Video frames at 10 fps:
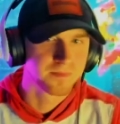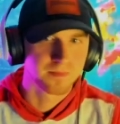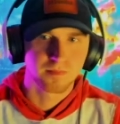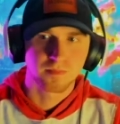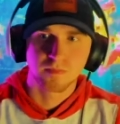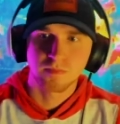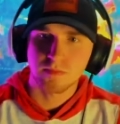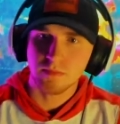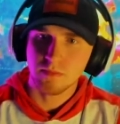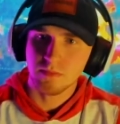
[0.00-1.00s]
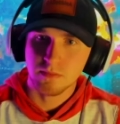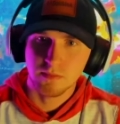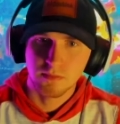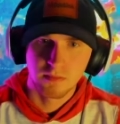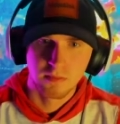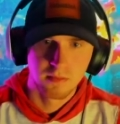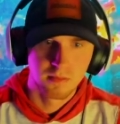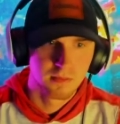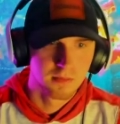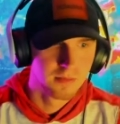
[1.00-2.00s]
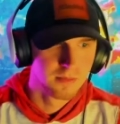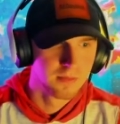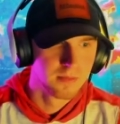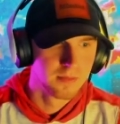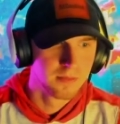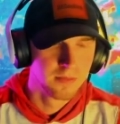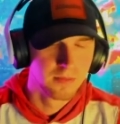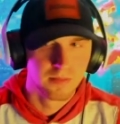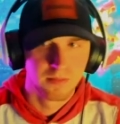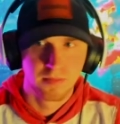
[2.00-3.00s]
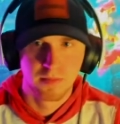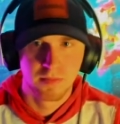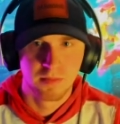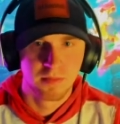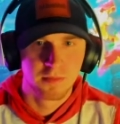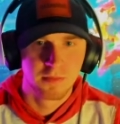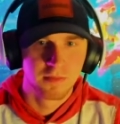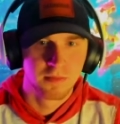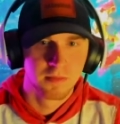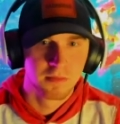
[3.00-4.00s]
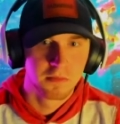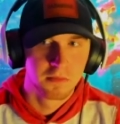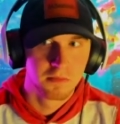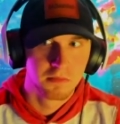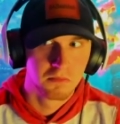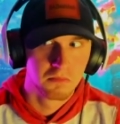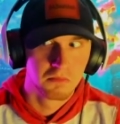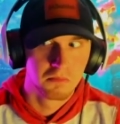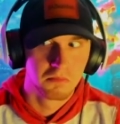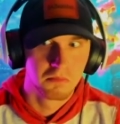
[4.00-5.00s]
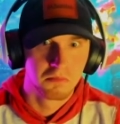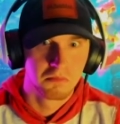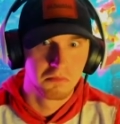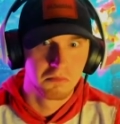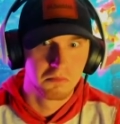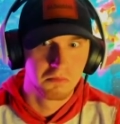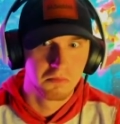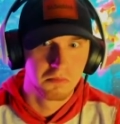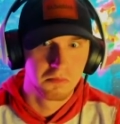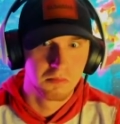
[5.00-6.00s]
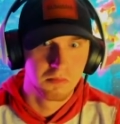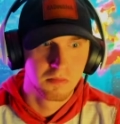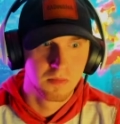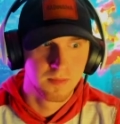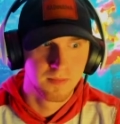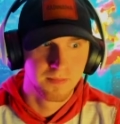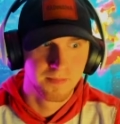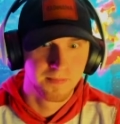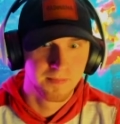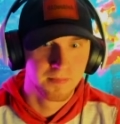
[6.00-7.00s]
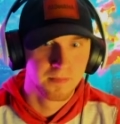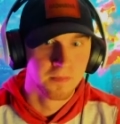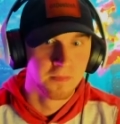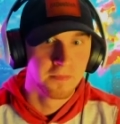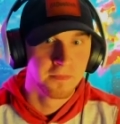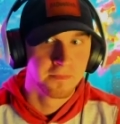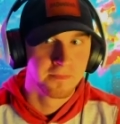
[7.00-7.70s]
(no one is talking)